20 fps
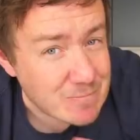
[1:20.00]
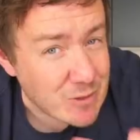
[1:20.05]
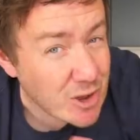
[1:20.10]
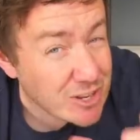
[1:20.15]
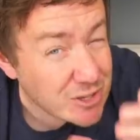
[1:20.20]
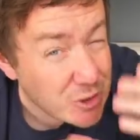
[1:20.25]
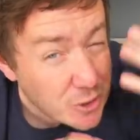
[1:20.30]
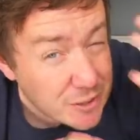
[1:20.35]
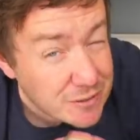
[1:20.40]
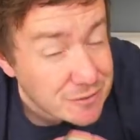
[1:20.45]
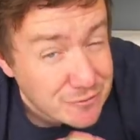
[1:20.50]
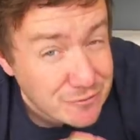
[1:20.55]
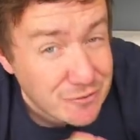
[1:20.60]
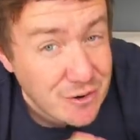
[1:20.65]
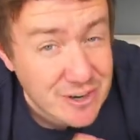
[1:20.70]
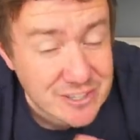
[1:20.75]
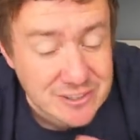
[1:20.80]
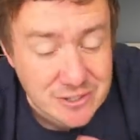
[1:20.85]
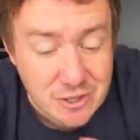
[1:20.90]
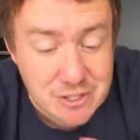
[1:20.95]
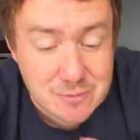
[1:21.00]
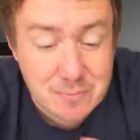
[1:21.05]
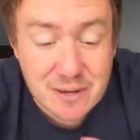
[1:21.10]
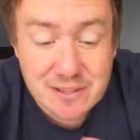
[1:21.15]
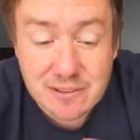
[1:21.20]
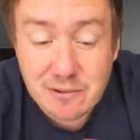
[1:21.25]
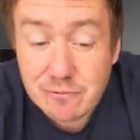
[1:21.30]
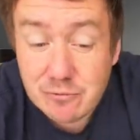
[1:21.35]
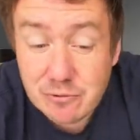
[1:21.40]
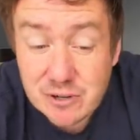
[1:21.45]
I couldn't find those, but
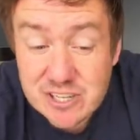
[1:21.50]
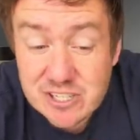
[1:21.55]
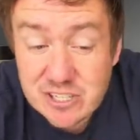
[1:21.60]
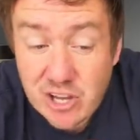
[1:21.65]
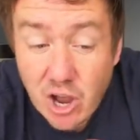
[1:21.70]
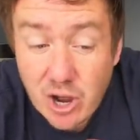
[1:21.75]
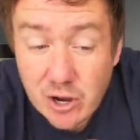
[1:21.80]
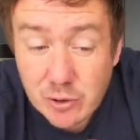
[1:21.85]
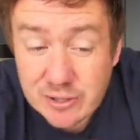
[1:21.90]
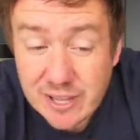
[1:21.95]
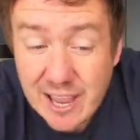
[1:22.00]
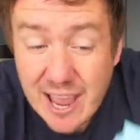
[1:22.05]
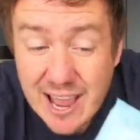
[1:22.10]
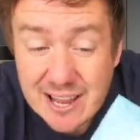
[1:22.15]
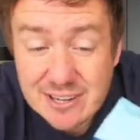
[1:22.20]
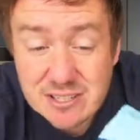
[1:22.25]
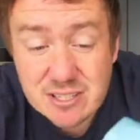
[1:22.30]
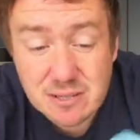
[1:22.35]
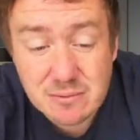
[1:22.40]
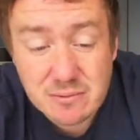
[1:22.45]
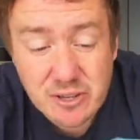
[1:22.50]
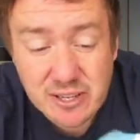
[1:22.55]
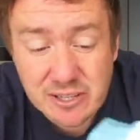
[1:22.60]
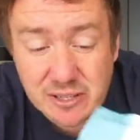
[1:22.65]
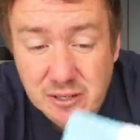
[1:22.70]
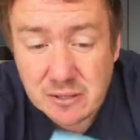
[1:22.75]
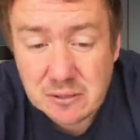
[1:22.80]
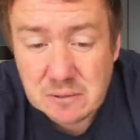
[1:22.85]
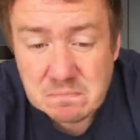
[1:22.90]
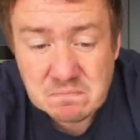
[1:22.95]
in the freezer aisle, they had some
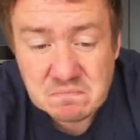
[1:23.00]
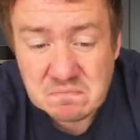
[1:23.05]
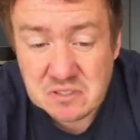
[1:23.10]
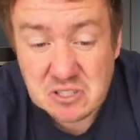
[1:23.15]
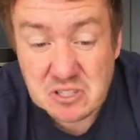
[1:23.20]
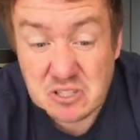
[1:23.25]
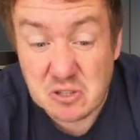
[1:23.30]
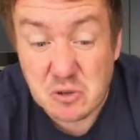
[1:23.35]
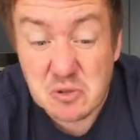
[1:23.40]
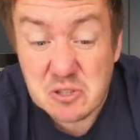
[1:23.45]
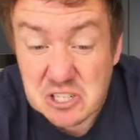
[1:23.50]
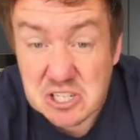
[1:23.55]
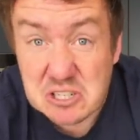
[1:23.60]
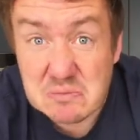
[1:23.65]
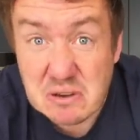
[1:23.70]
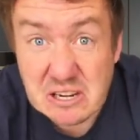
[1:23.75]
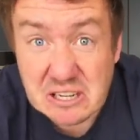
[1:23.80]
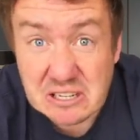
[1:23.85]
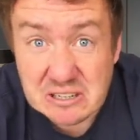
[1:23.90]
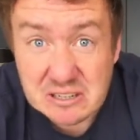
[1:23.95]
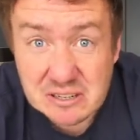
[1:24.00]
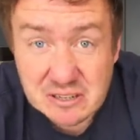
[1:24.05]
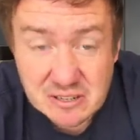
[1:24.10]
like sausage meat.